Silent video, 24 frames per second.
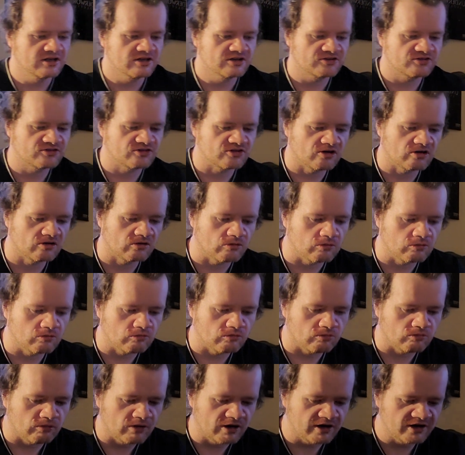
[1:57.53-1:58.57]
So,
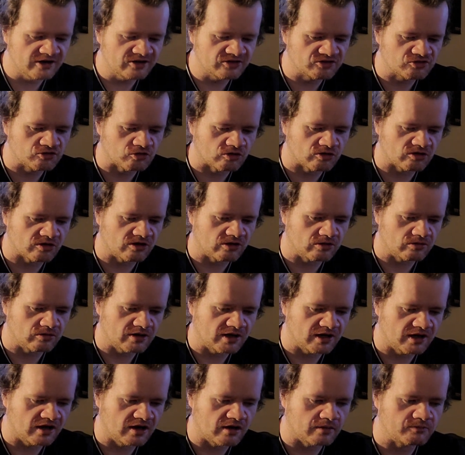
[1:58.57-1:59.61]
what is Zorro?
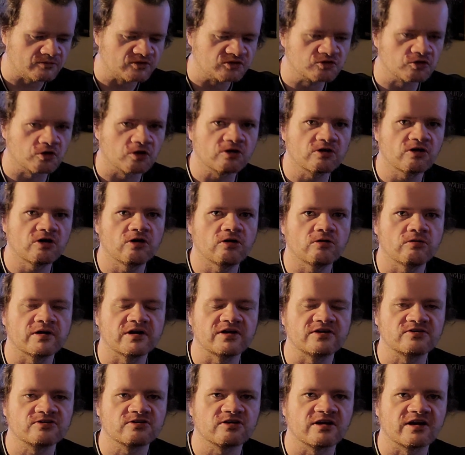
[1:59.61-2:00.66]
Zorro
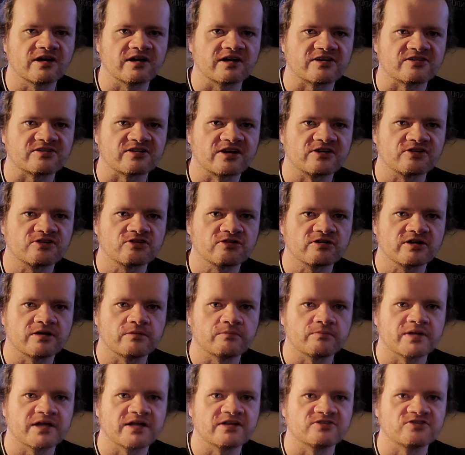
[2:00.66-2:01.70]
is like, essentially
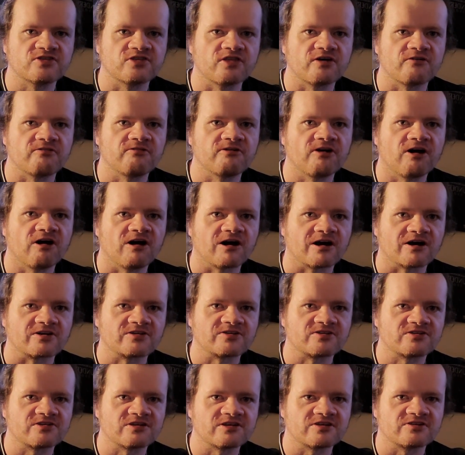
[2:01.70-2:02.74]
it means the
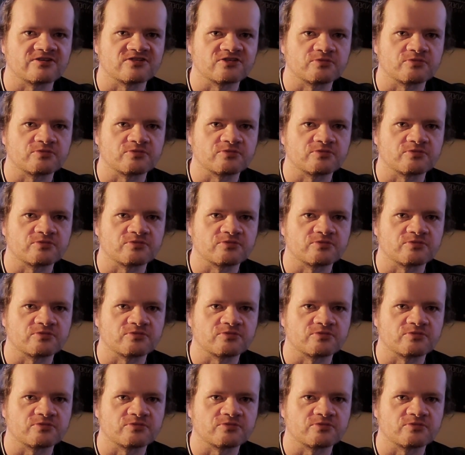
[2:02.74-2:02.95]
fox. It's